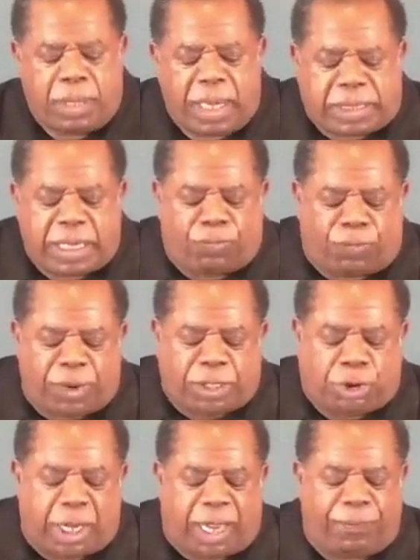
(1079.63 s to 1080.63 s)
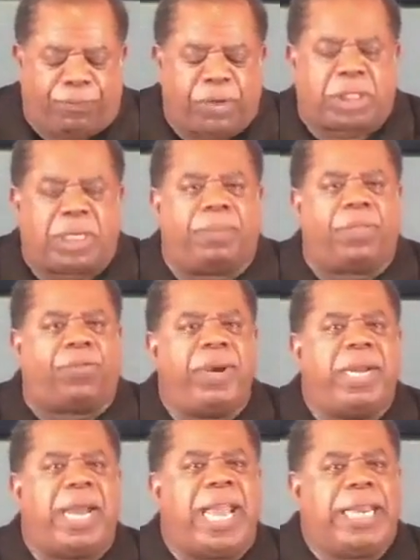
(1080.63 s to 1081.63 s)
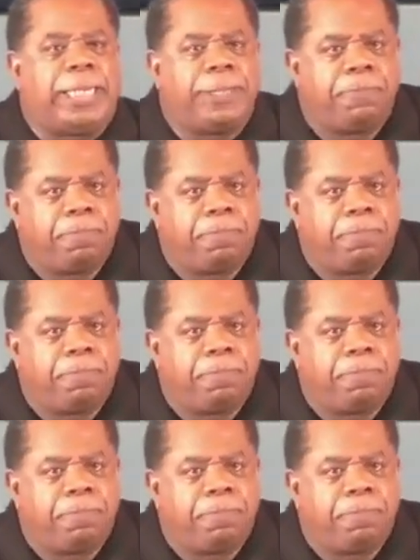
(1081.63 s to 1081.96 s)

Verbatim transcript: Look at First John, verse number 3 and 8.